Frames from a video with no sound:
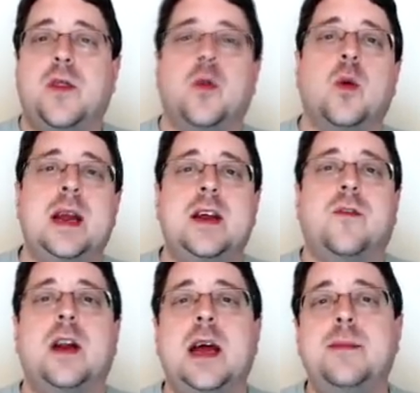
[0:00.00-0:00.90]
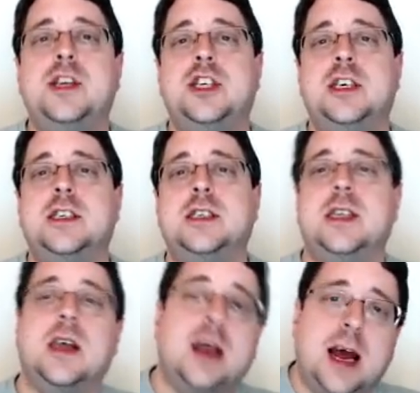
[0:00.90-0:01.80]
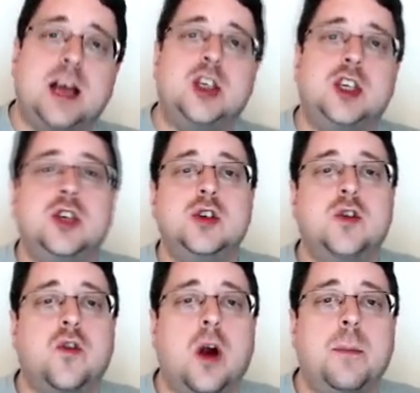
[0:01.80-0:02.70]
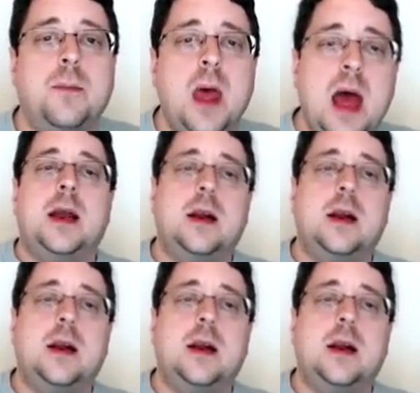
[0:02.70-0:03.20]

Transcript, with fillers: 3 different images that I could choose from,